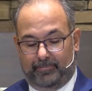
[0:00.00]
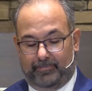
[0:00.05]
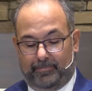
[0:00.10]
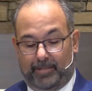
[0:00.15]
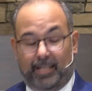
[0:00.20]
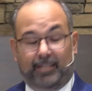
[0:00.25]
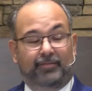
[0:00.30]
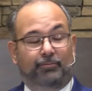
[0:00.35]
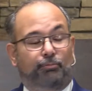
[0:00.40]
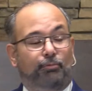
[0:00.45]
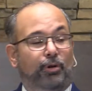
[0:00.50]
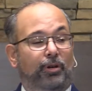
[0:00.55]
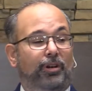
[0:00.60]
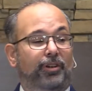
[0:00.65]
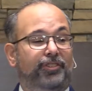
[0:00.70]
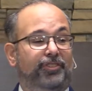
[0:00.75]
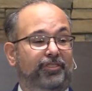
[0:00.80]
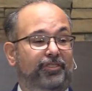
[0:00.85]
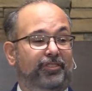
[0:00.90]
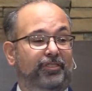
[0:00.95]
It's
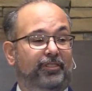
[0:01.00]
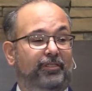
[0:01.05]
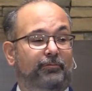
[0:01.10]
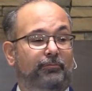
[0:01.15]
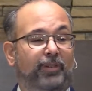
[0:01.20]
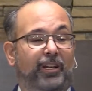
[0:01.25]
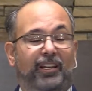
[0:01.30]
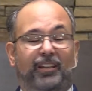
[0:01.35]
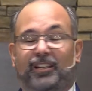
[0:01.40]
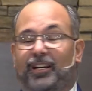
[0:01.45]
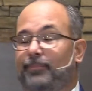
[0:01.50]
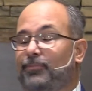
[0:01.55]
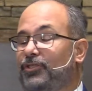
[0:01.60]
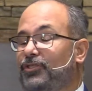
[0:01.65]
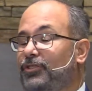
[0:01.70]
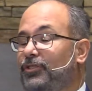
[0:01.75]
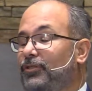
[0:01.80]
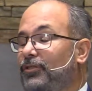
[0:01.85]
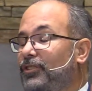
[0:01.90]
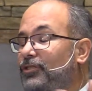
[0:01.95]
worse when it comes
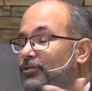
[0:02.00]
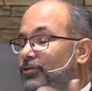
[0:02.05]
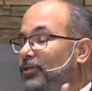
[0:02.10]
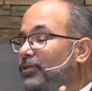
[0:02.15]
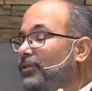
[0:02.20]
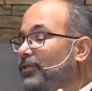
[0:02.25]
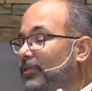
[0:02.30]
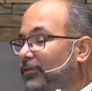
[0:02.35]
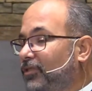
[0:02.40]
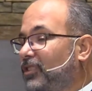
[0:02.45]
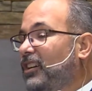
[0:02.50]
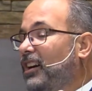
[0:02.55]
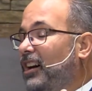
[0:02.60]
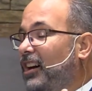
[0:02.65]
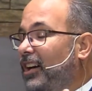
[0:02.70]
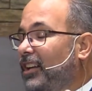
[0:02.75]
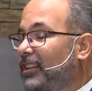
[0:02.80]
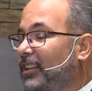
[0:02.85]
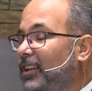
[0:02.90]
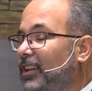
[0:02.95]
to the truth of
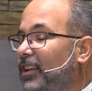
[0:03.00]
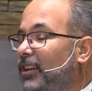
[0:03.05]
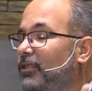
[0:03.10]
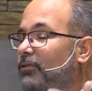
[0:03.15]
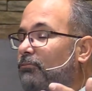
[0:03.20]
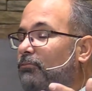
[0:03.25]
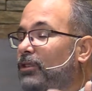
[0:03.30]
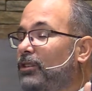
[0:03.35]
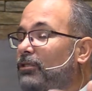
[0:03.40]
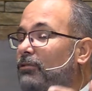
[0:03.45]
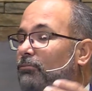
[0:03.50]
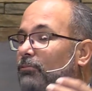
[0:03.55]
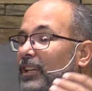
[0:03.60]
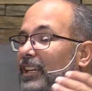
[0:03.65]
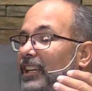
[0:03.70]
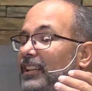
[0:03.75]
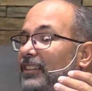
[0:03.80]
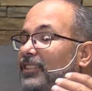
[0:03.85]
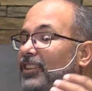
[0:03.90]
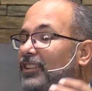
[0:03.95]
God. Will
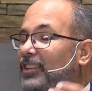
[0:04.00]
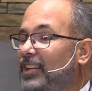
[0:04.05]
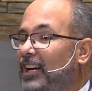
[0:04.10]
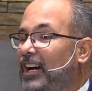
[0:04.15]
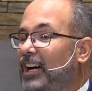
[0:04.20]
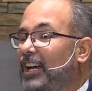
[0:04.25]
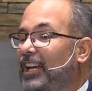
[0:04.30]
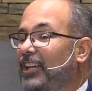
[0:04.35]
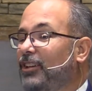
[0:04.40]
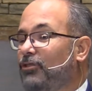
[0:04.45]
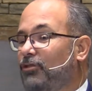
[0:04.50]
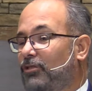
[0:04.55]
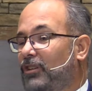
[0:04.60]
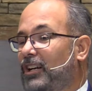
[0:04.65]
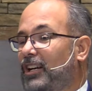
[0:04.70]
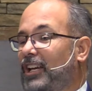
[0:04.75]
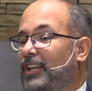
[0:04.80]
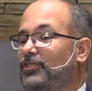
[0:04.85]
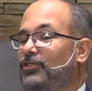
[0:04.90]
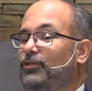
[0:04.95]
we deny
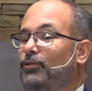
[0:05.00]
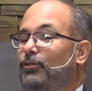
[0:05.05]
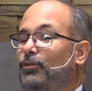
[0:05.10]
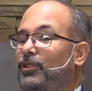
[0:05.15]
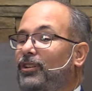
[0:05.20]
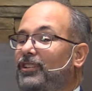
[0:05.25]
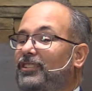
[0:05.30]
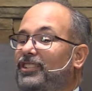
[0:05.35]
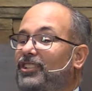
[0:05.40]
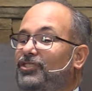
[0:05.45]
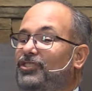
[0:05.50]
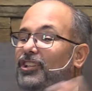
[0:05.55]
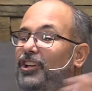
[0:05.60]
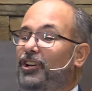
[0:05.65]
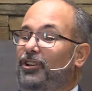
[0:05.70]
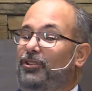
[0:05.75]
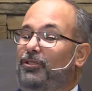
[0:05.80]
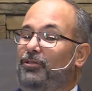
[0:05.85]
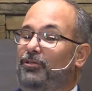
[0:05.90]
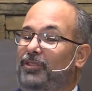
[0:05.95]
Christ or
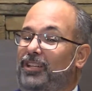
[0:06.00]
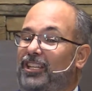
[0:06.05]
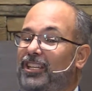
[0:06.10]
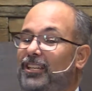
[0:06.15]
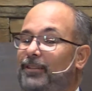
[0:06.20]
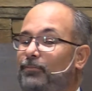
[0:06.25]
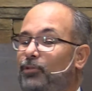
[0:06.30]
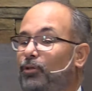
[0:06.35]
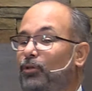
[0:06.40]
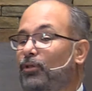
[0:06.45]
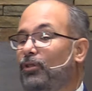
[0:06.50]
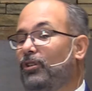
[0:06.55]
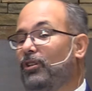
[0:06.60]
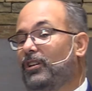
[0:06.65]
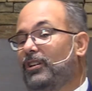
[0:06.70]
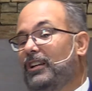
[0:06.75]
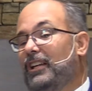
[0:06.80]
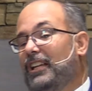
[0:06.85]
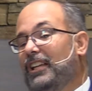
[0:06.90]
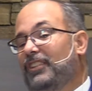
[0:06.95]
disown him
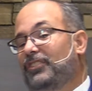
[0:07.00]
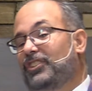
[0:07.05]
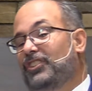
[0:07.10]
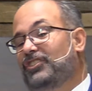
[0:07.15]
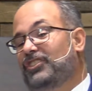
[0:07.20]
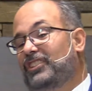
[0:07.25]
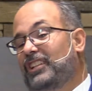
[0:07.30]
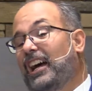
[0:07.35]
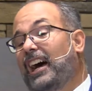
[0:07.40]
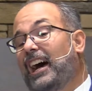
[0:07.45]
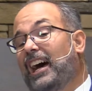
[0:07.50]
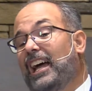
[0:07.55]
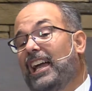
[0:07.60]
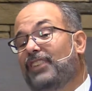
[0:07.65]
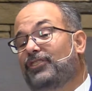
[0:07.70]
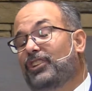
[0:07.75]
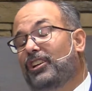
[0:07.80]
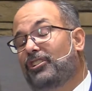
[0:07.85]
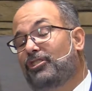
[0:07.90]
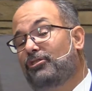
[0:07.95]
or
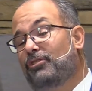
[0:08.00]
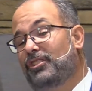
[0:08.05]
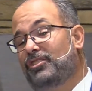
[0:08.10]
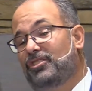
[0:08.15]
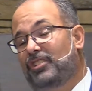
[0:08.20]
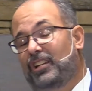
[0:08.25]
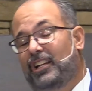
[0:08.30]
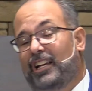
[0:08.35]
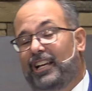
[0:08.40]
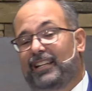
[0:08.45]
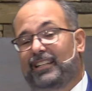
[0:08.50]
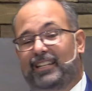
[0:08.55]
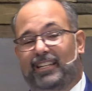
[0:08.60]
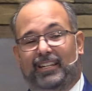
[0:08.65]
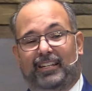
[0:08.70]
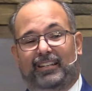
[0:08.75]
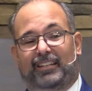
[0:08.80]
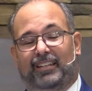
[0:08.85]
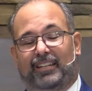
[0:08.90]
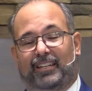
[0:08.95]
disguise our Christian
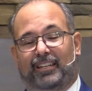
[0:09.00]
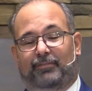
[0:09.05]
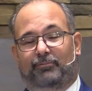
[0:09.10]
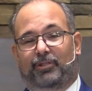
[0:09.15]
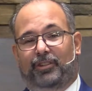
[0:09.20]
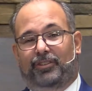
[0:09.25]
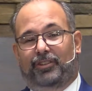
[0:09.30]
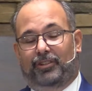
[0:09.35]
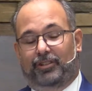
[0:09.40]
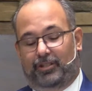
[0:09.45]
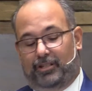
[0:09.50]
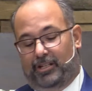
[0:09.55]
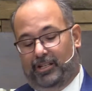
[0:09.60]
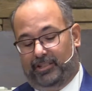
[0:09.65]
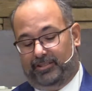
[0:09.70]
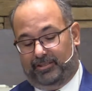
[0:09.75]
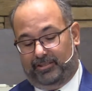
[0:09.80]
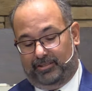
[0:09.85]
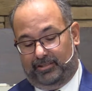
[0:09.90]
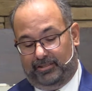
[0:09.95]
identity when the
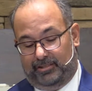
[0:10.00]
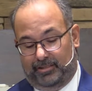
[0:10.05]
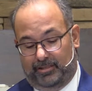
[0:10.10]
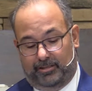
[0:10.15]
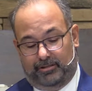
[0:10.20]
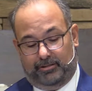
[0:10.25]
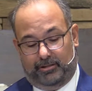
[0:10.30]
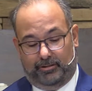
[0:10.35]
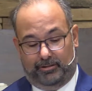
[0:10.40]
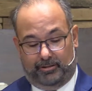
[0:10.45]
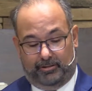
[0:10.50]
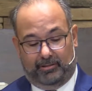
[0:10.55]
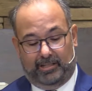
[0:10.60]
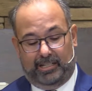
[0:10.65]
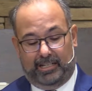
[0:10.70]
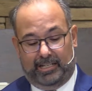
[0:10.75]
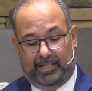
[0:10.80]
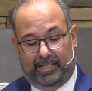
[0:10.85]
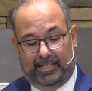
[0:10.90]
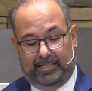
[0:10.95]
costs grow too
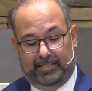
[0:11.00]
high?